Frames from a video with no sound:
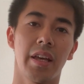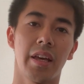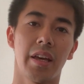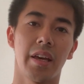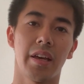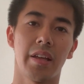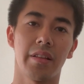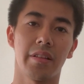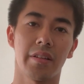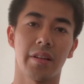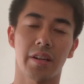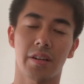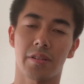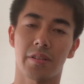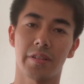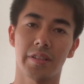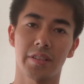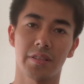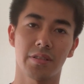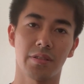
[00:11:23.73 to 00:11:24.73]
and
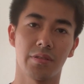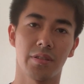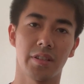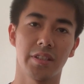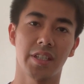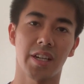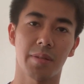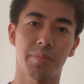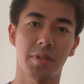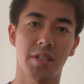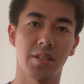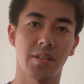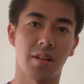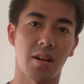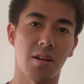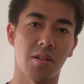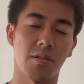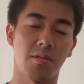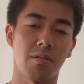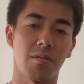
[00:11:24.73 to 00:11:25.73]
according to the Japanese
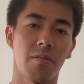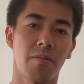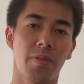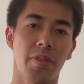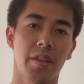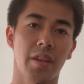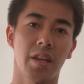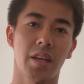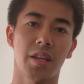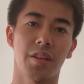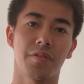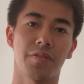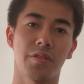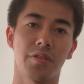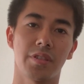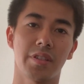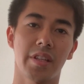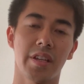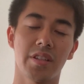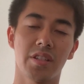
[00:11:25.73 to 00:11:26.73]
law, if you
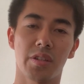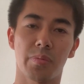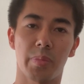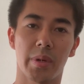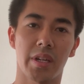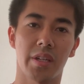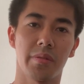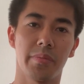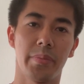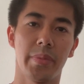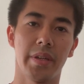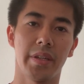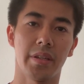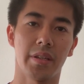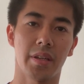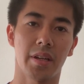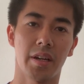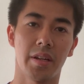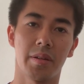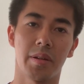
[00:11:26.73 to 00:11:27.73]
stay in Japan
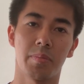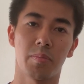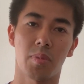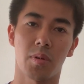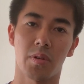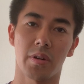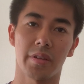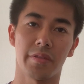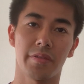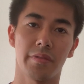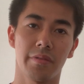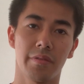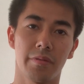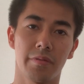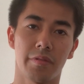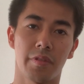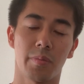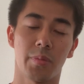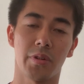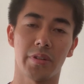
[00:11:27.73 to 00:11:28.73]
being unemployed
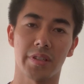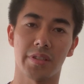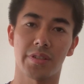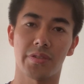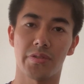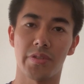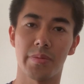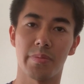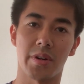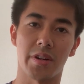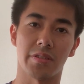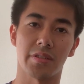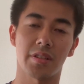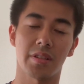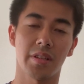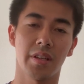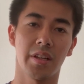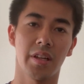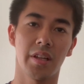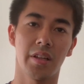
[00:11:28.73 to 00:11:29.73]
for more than 3 months,
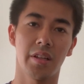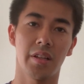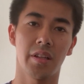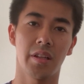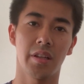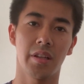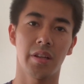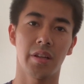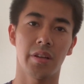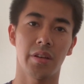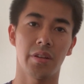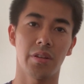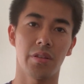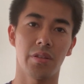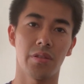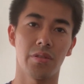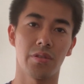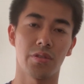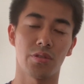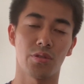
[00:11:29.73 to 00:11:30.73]

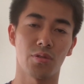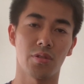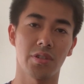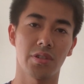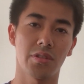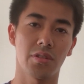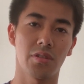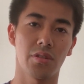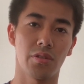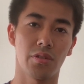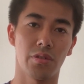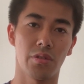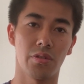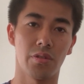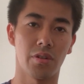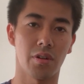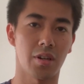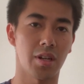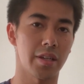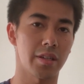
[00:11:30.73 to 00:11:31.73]

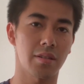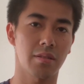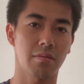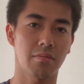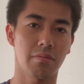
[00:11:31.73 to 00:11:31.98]
you're like